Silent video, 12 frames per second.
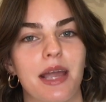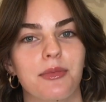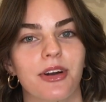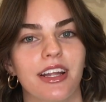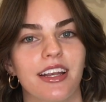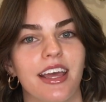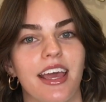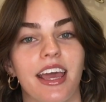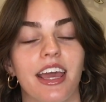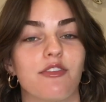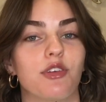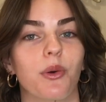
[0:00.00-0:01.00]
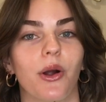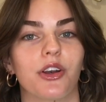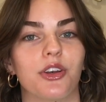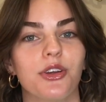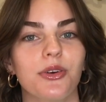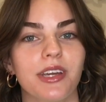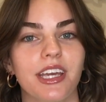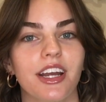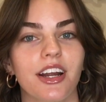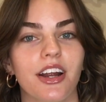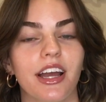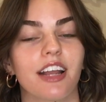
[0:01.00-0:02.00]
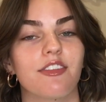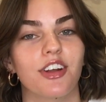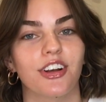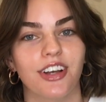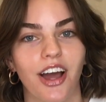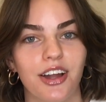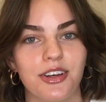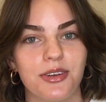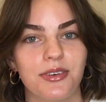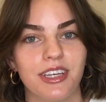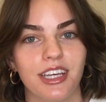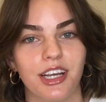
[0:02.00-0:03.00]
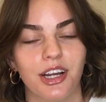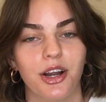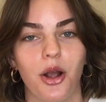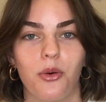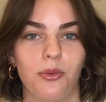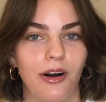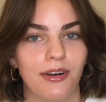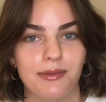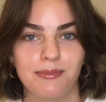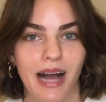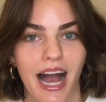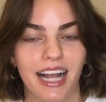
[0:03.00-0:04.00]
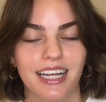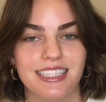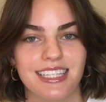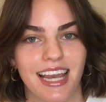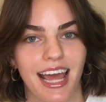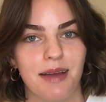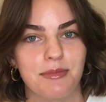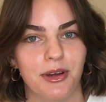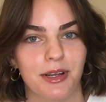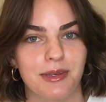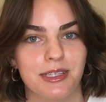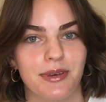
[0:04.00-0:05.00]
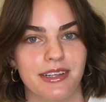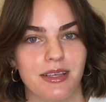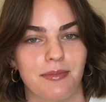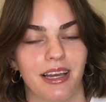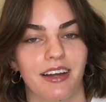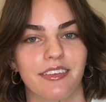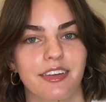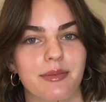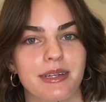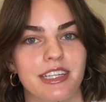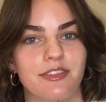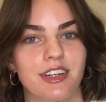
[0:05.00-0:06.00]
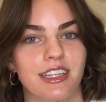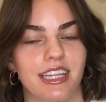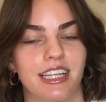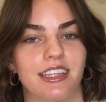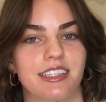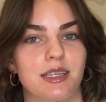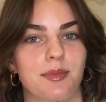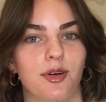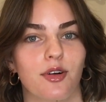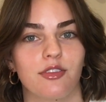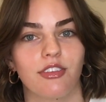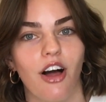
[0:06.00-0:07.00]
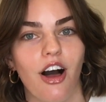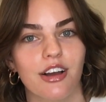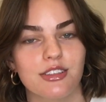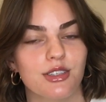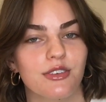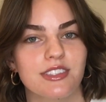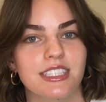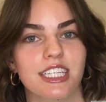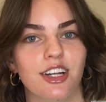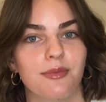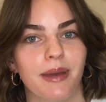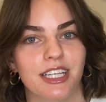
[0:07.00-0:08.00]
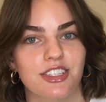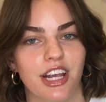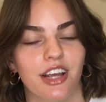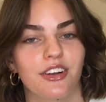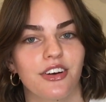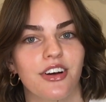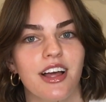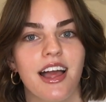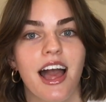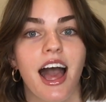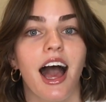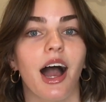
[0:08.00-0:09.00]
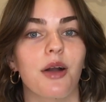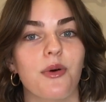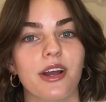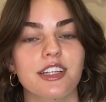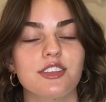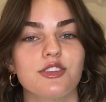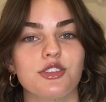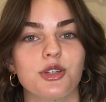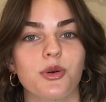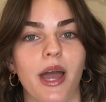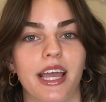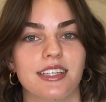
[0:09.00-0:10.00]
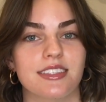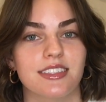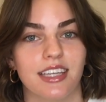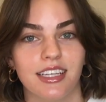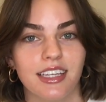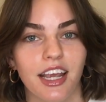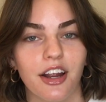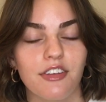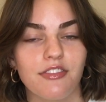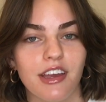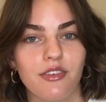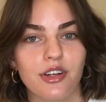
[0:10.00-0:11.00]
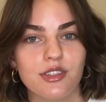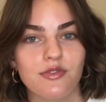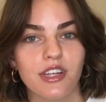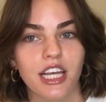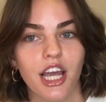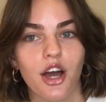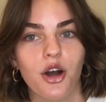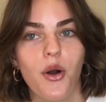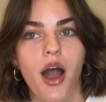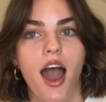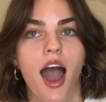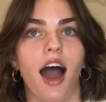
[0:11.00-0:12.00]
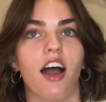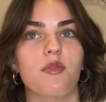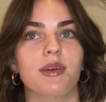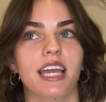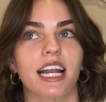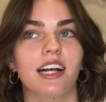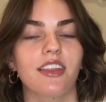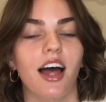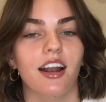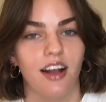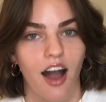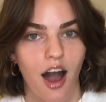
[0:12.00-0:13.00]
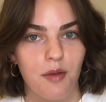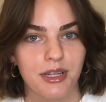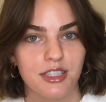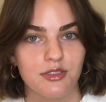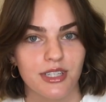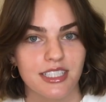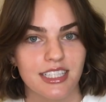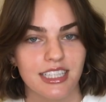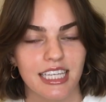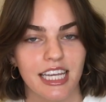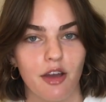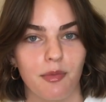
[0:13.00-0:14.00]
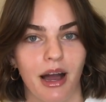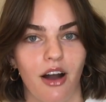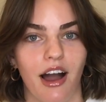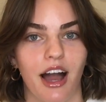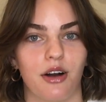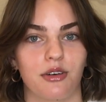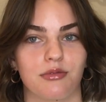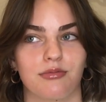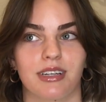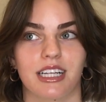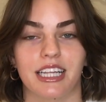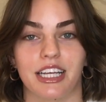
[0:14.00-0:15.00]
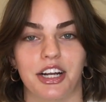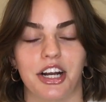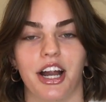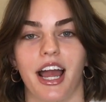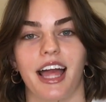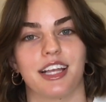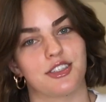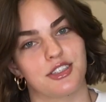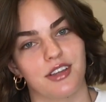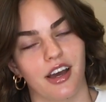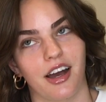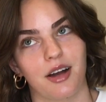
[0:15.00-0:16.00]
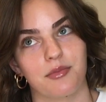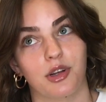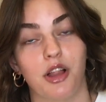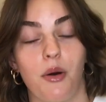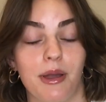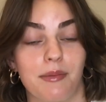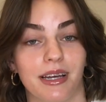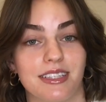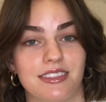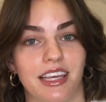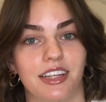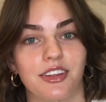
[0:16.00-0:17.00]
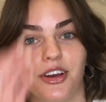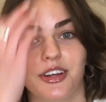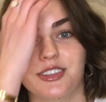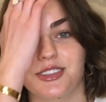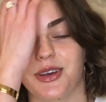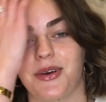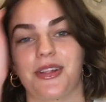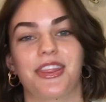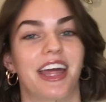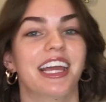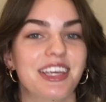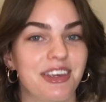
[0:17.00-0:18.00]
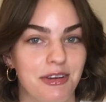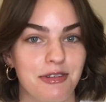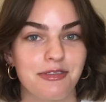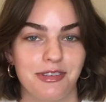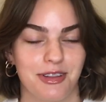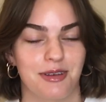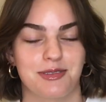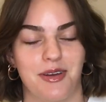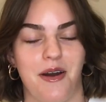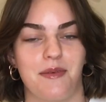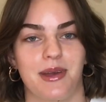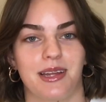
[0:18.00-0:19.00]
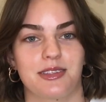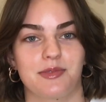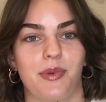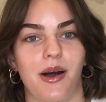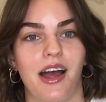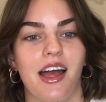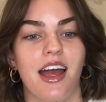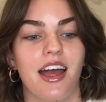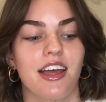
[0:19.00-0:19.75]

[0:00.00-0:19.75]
Cameron. If you are new here, and if you're not new here, welcome back. Today I'm going to be doing something a little bit different than the typical vlogs you've seen on my channel. I wanted to do a skincare favorites video. I've been getting a lot of comments recently about how clear and glowy my skin looks, so thank you for those comments, but